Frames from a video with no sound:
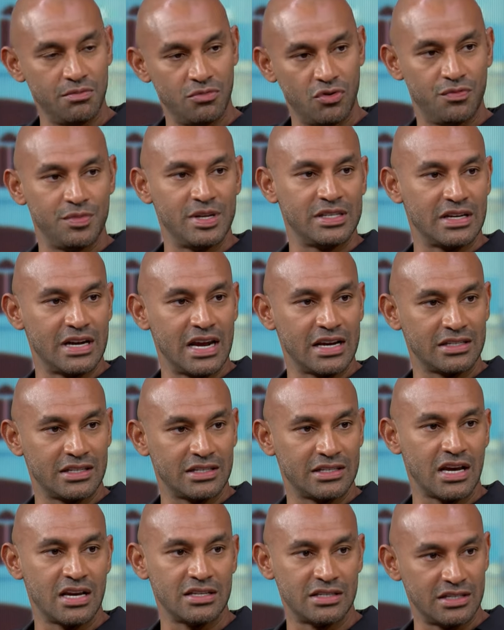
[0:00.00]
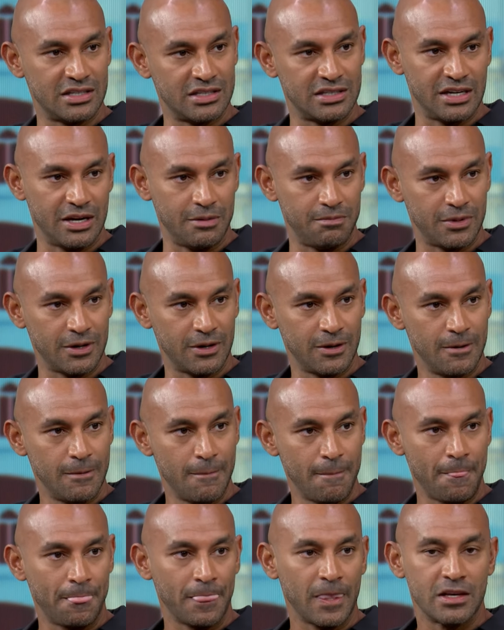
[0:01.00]
movement and exercise, and sleep.
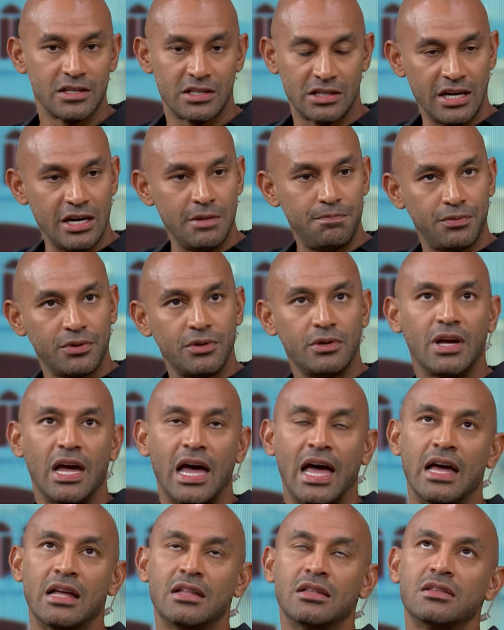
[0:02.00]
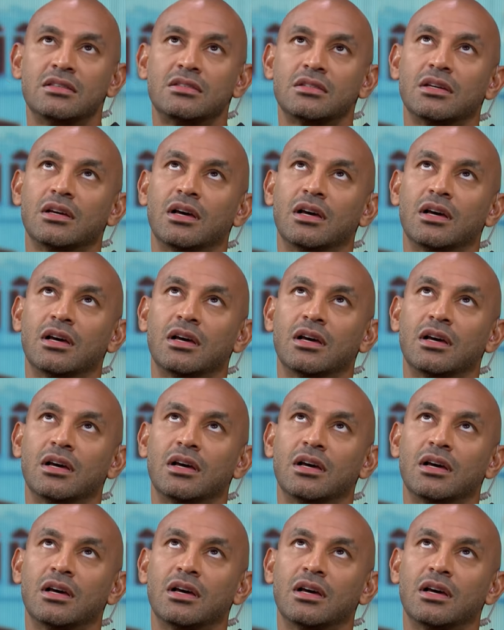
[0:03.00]
Sleep and